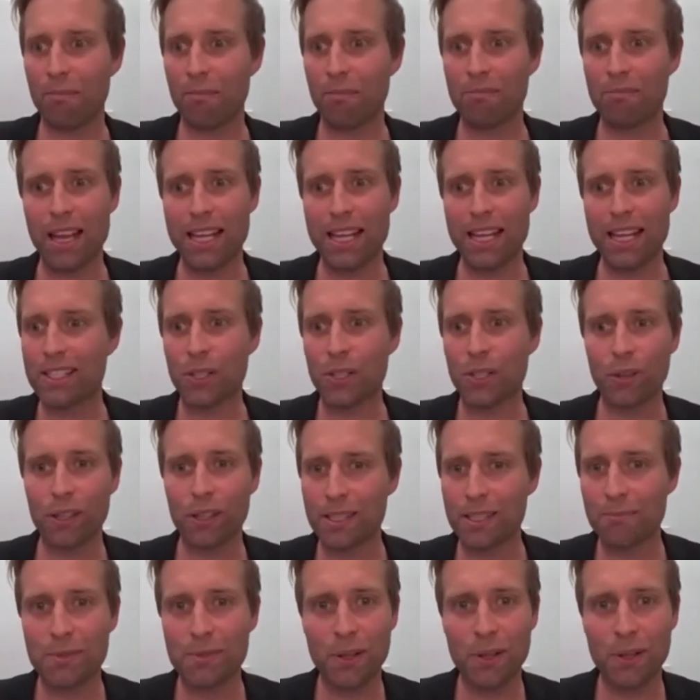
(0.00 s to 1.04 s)

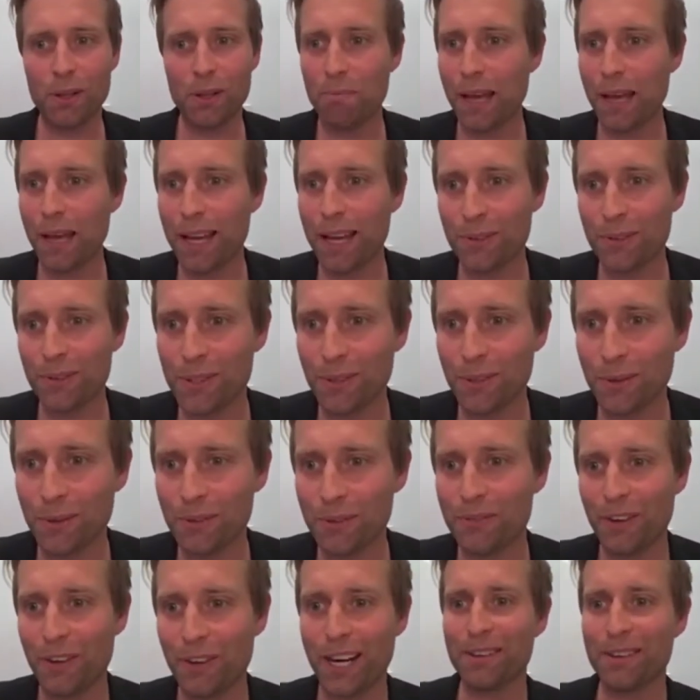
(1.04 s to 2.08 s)
installing some solar panels. I
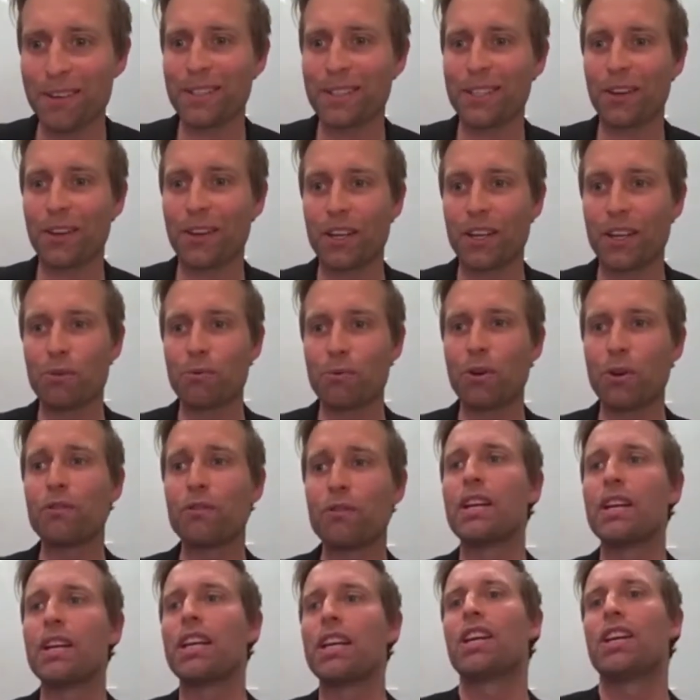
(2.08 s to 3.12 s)
want to find out what's going on the roof.
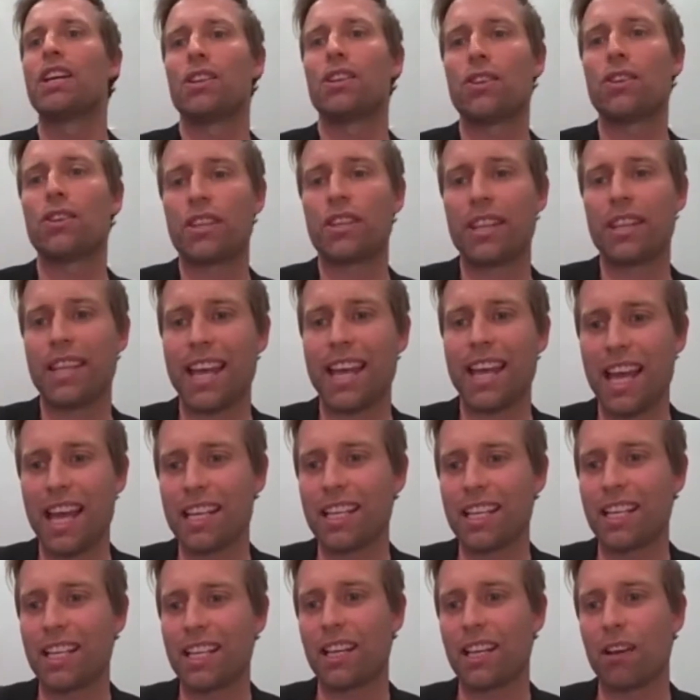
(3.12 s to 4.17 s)
You can
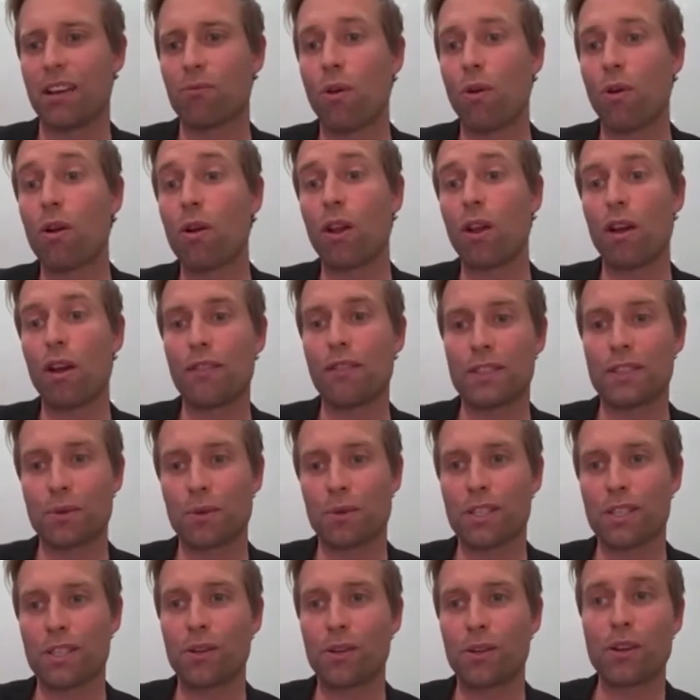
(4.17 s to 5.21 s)
then roll over to
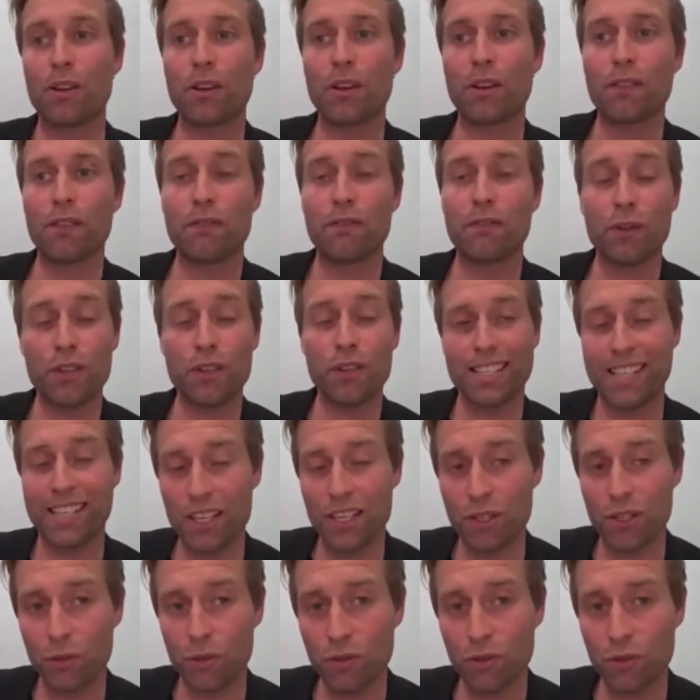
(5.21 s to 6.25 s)
what's called a Viewer
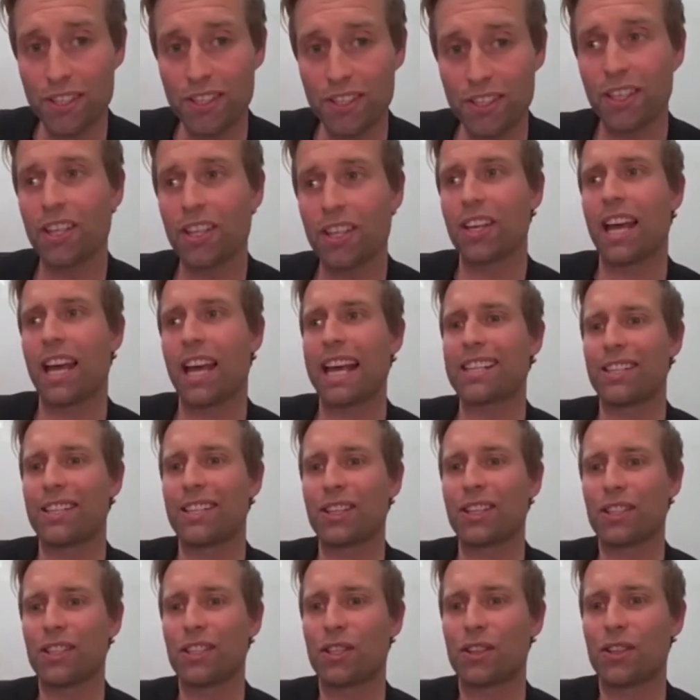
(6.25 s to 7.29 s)
Essentials, and so
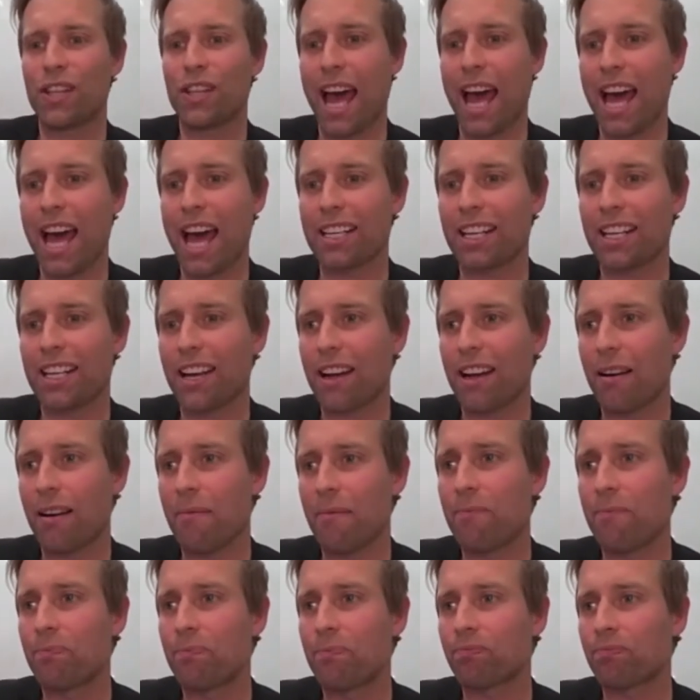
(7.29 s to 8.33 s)
you could do that
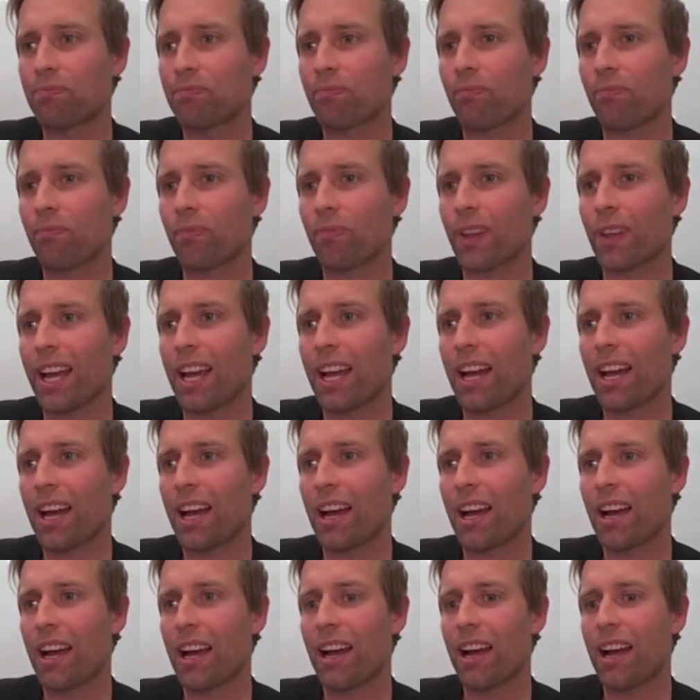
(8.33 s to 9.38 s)

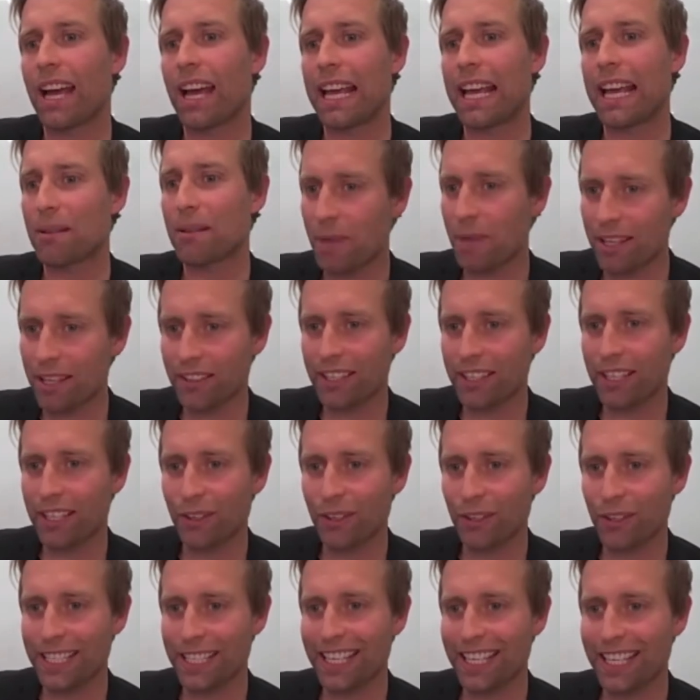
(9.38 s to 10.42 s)
either monthly
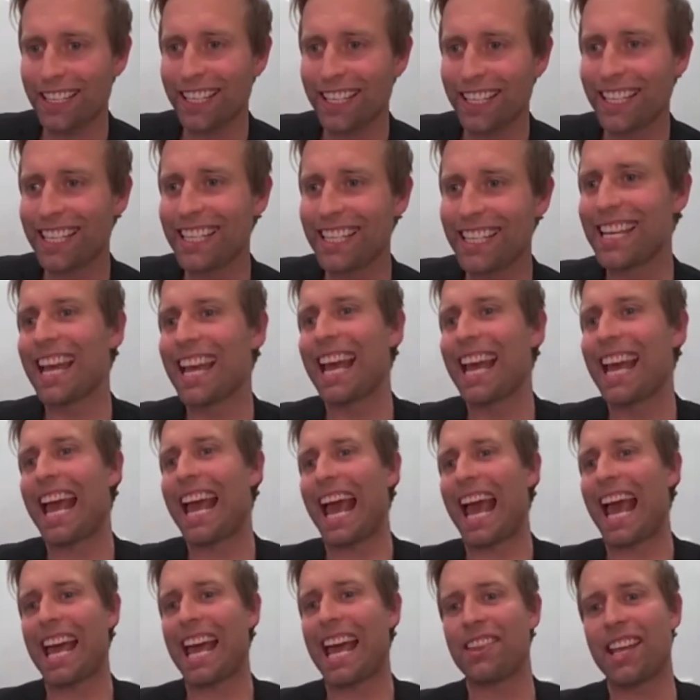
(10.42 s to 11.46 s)
or yearly.
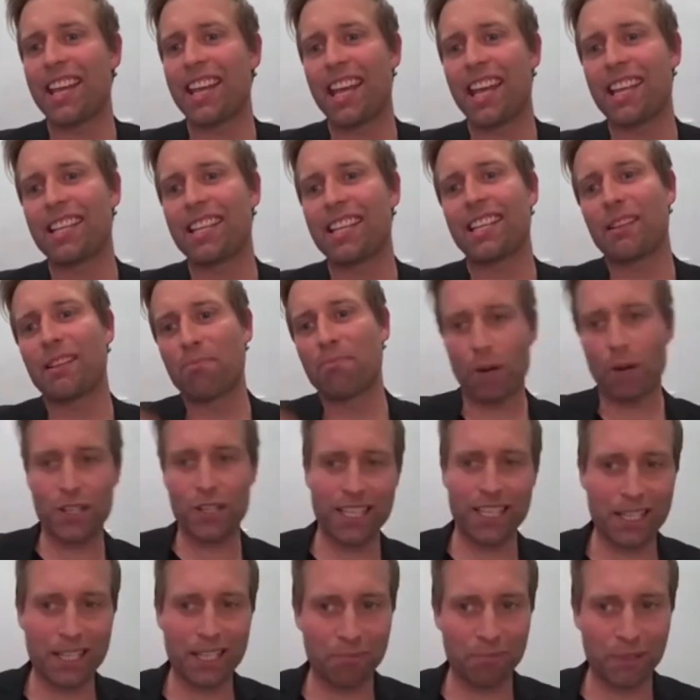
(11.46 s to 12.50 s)
And then the
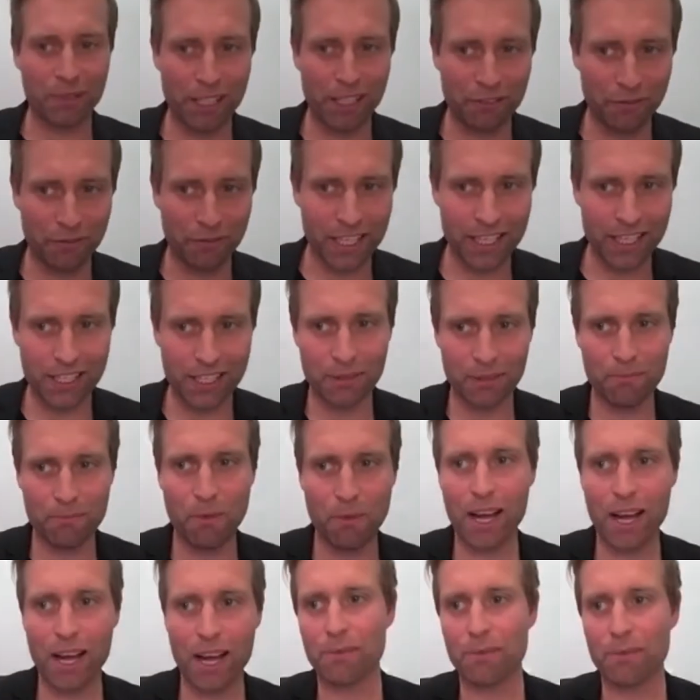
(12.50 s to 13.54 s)
project's completely finished,
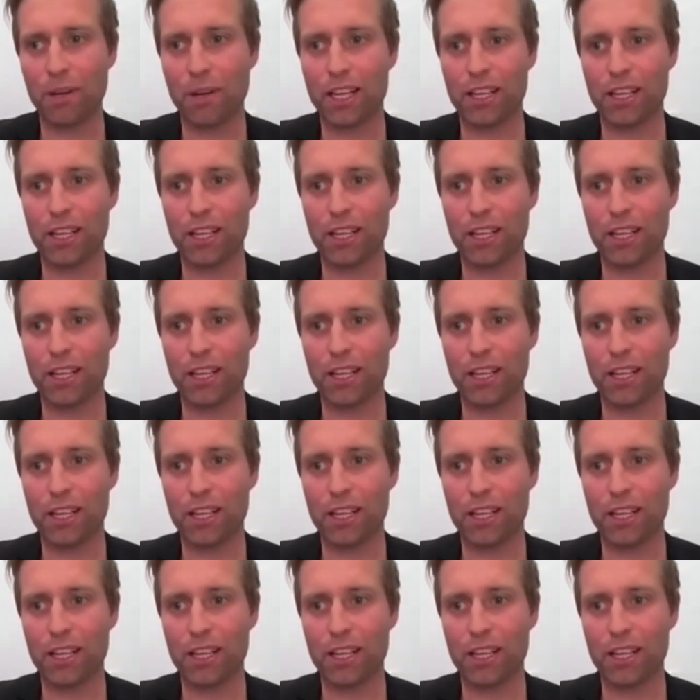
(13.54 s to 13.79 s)
and you might go